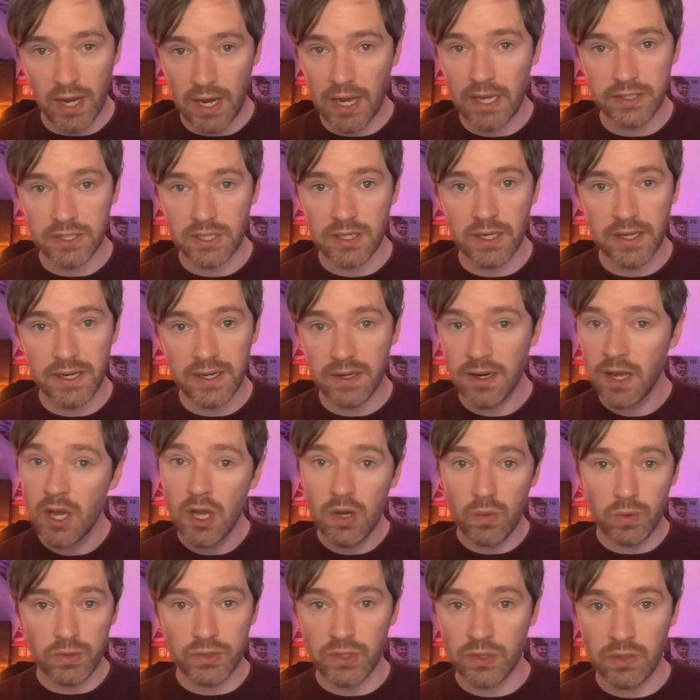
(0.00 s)
actually, and
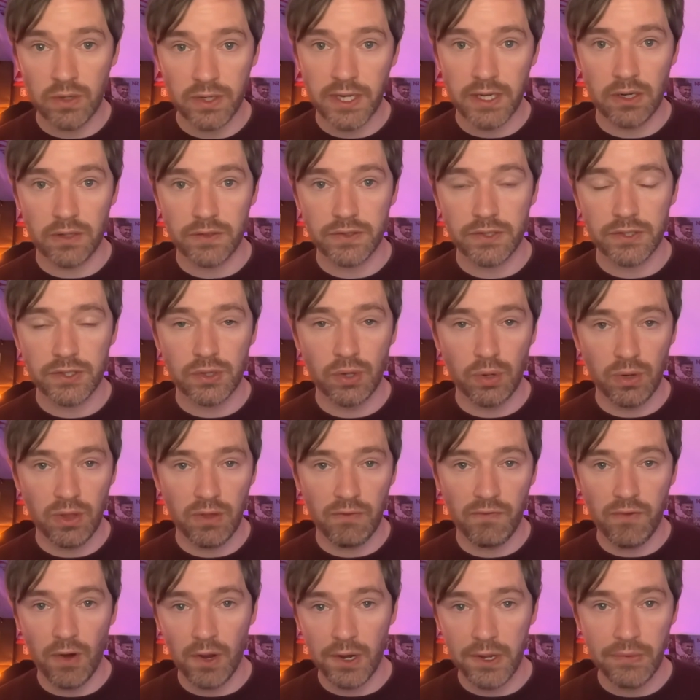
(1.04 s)
was unlucky not to score with a
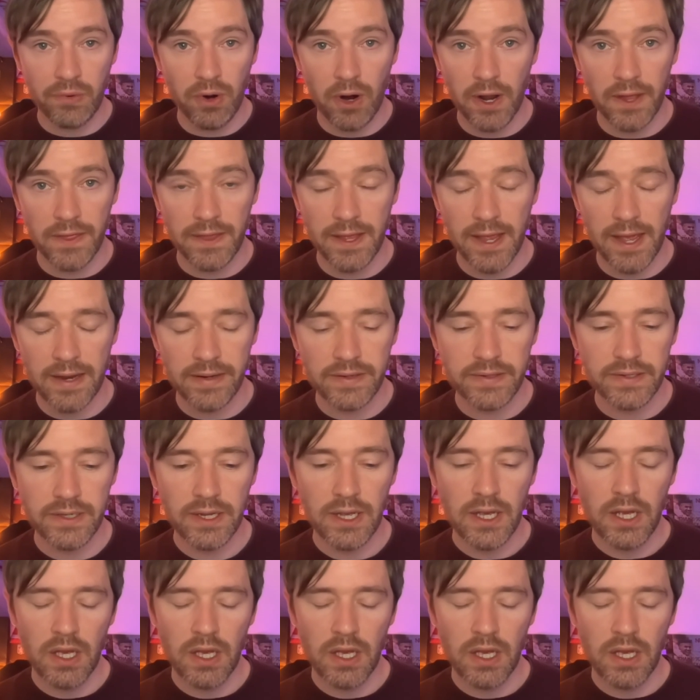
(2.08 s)
volley right at the end.